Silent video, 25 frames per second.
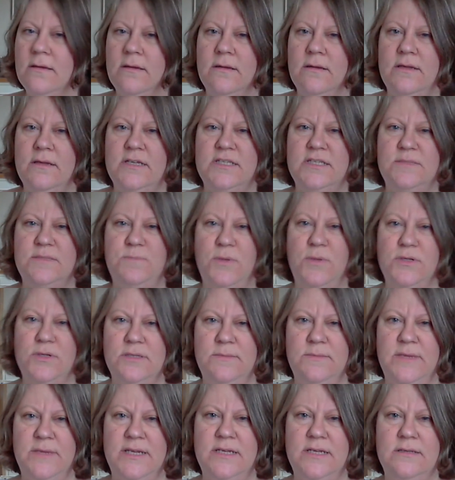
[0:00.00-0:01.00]
he spotted
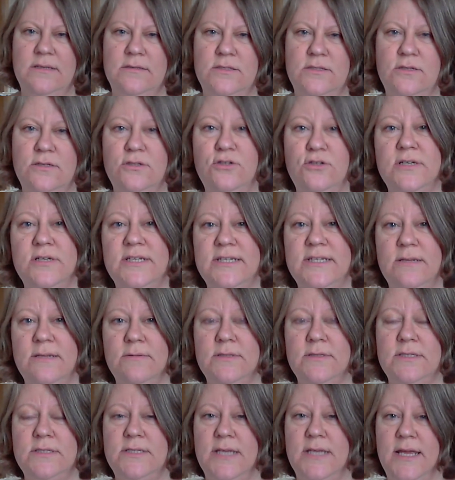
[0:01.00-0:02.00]
me, so I took it
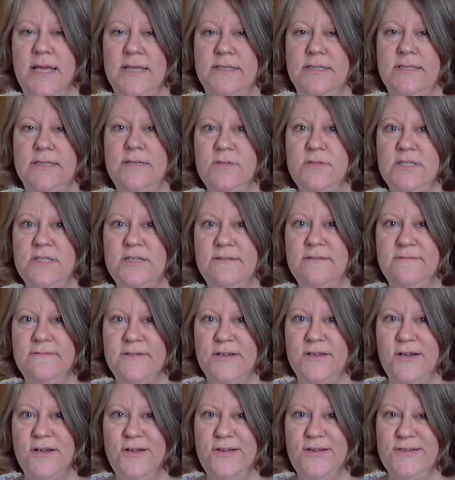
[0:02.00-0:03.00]
downstairs and it was still
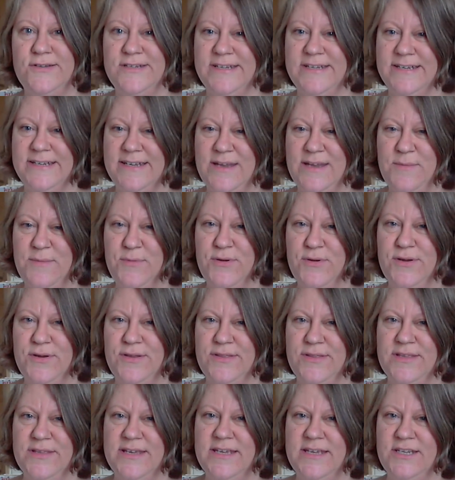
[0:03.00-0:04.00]
recording, and I put it on
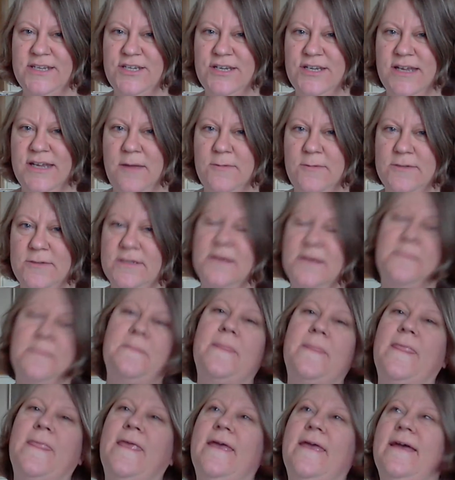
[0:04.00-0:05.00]
the kitchen counter,
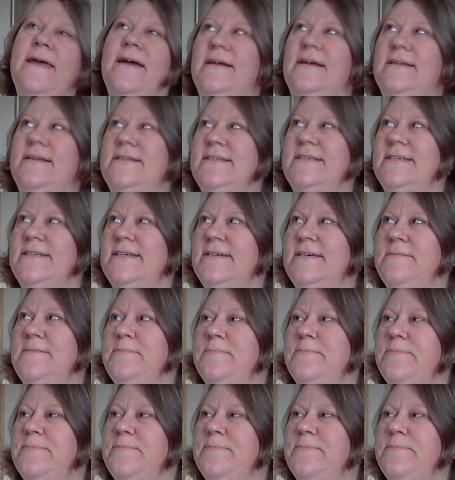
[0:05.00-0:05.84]
and um,